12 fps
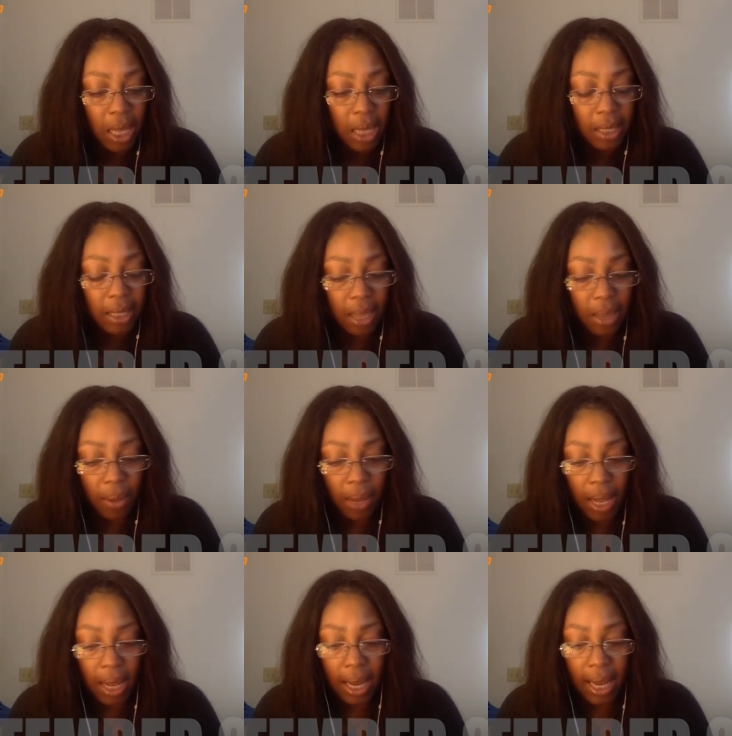So
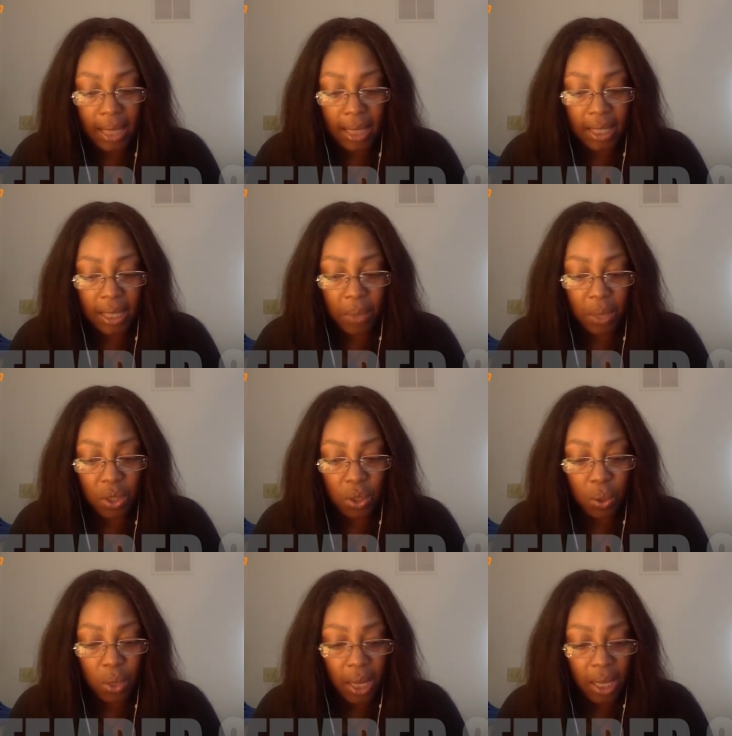let's see what
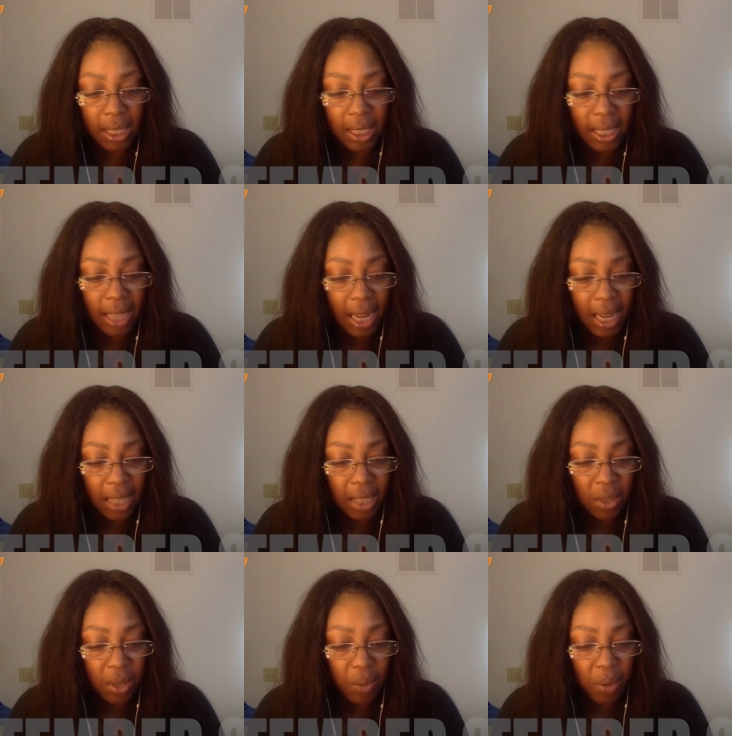zodiac sign is
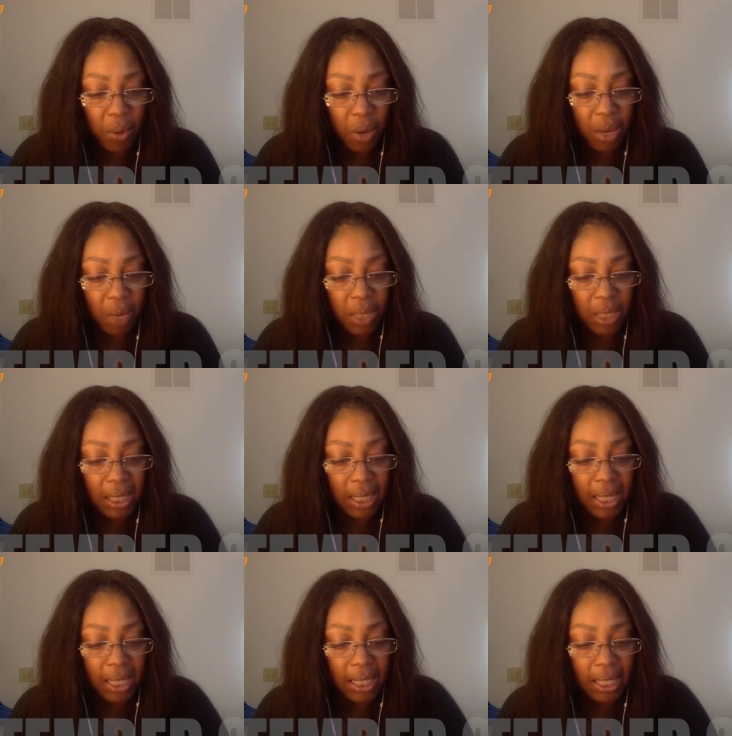going to be working with the
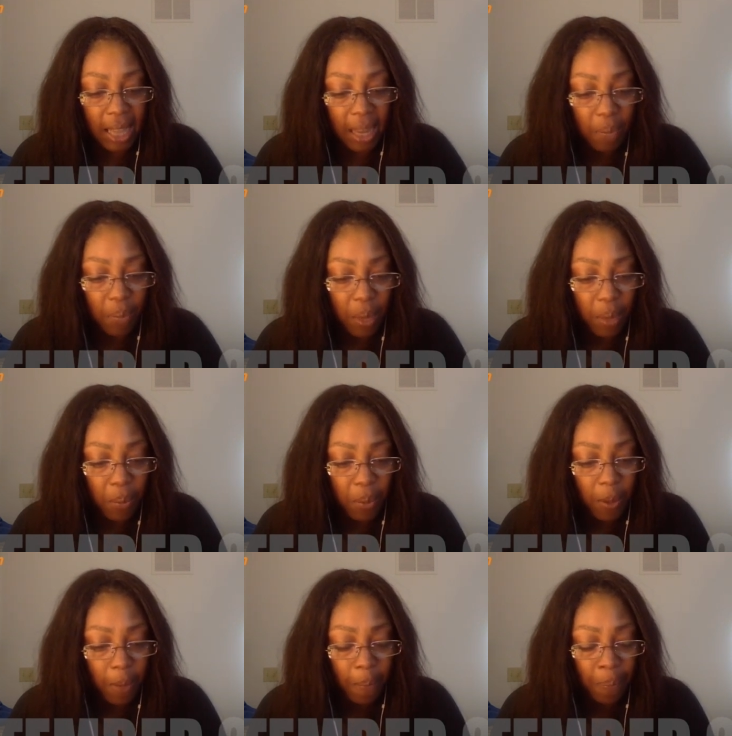sun sign,
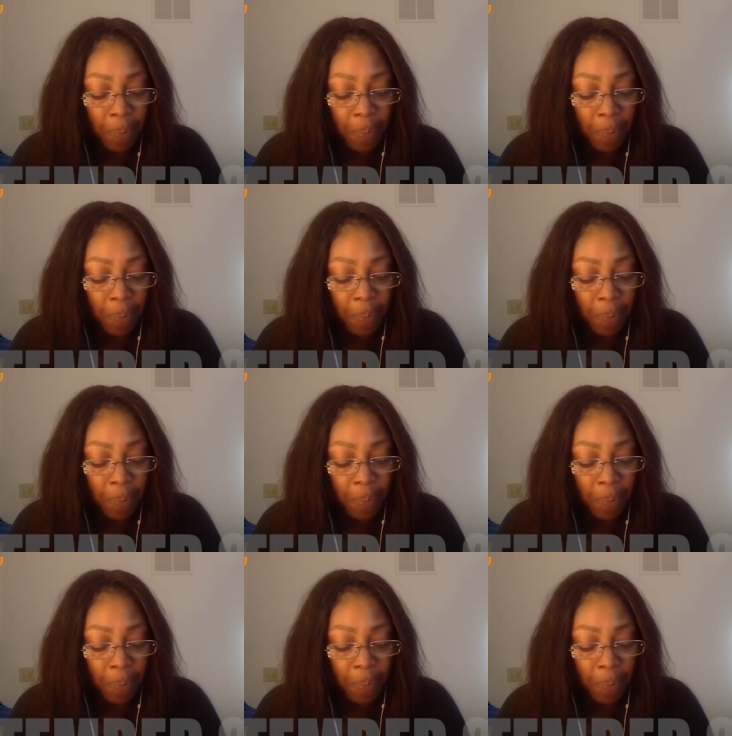people,